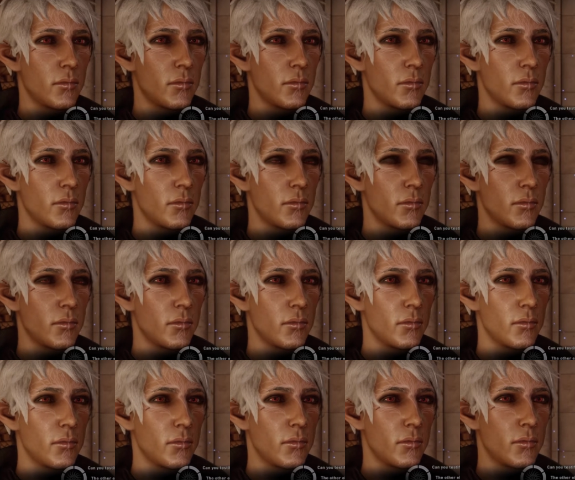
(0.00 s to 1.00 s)

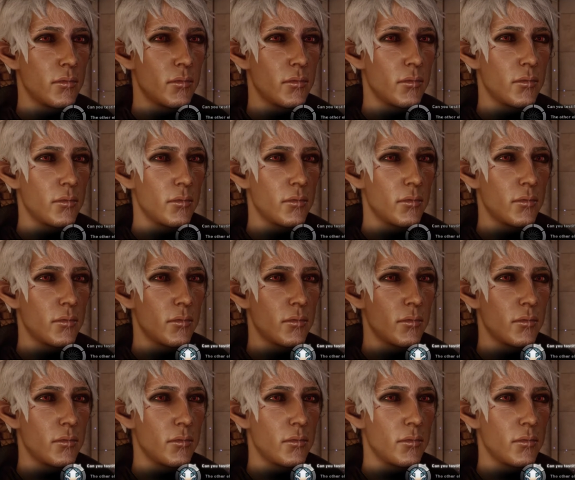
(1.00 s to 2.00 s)

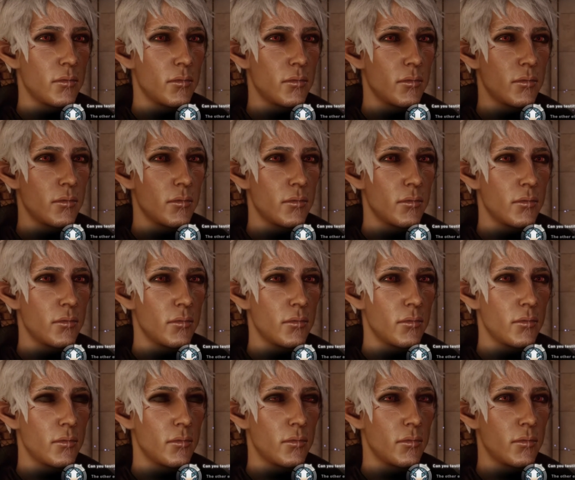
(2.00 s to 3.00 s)

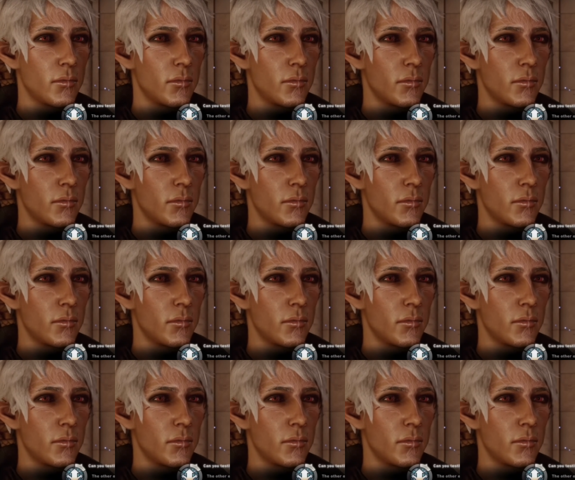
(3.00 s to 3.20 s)
(no one is talking)